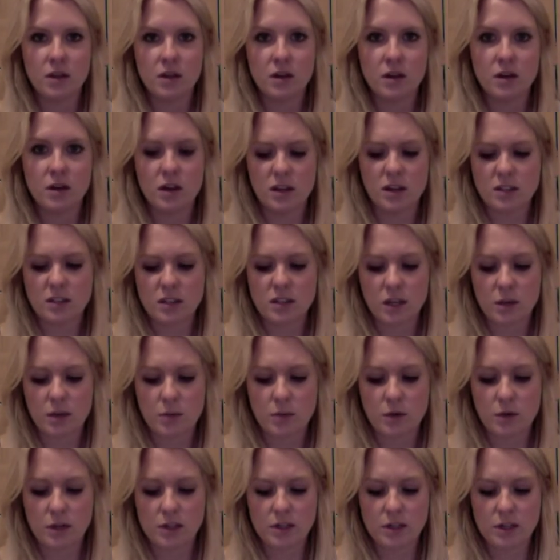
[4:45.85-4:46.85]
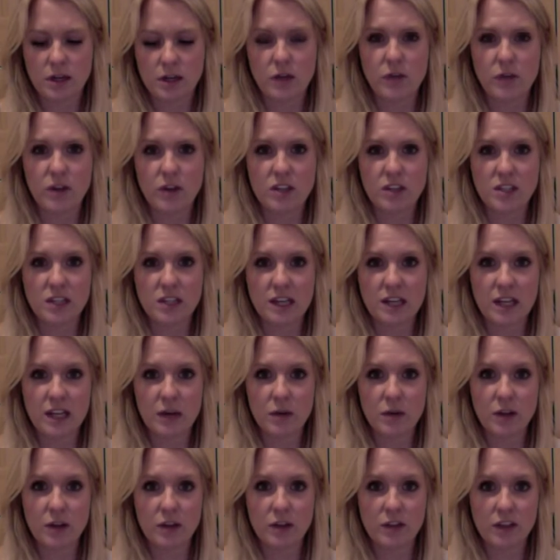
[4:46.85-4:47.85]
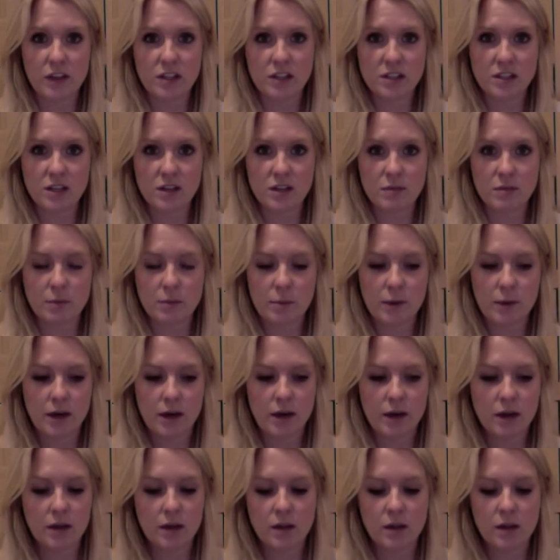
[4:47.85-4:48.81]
the last thing I want is a nail varnish to leak all over the inside of my bag.